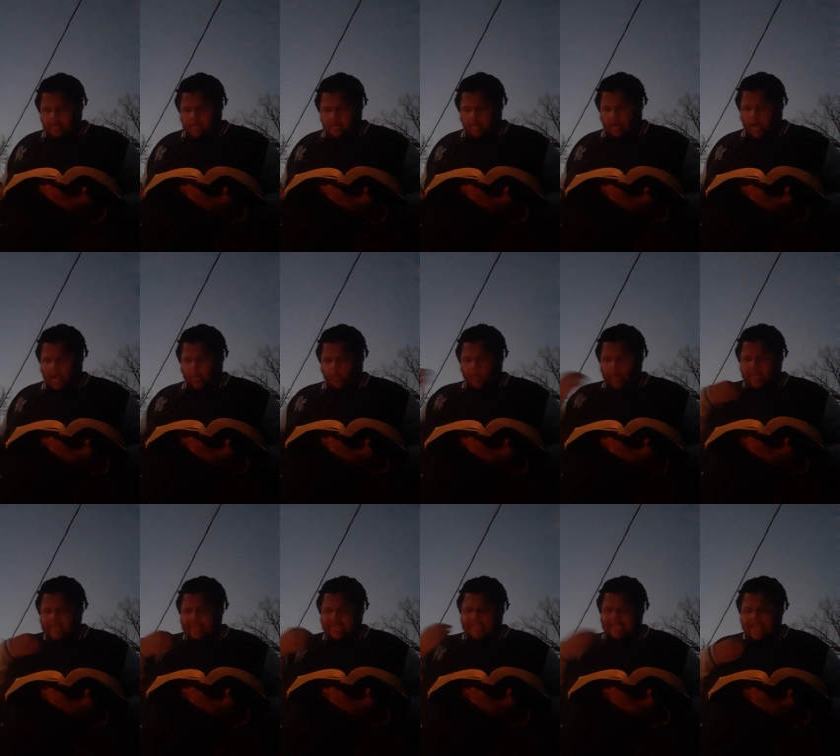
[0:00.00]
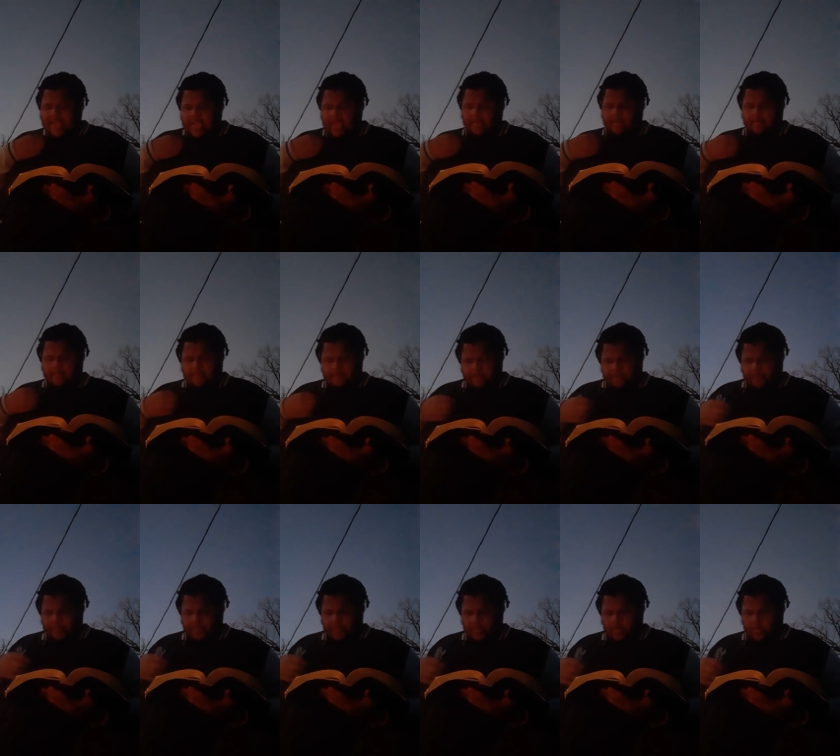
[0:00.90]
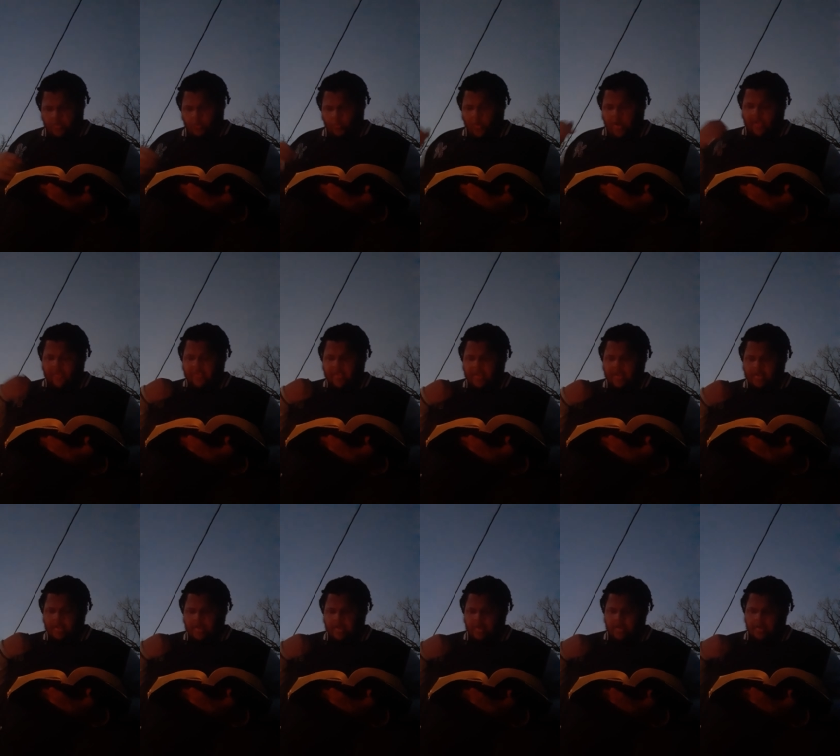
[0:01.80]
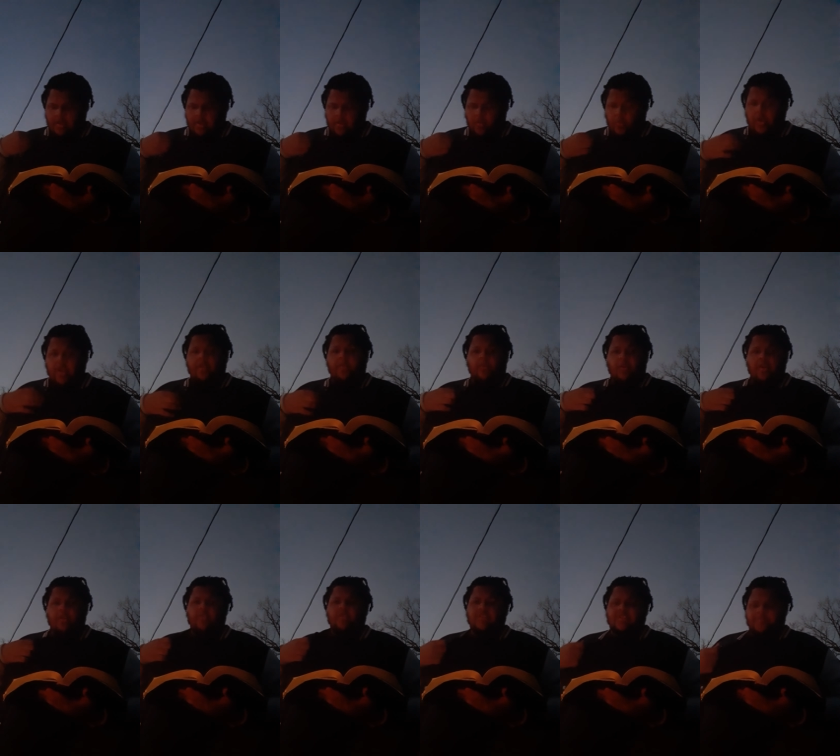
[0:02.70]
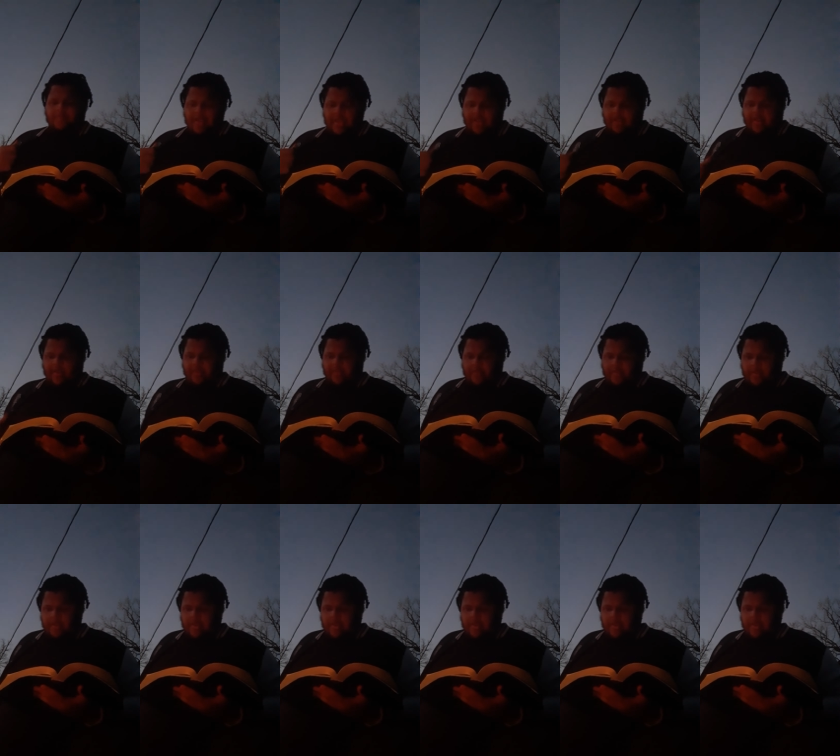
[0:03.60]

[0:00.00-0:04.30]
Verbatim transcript: All right, we're the seed. We're the we're, we're who is speaking of.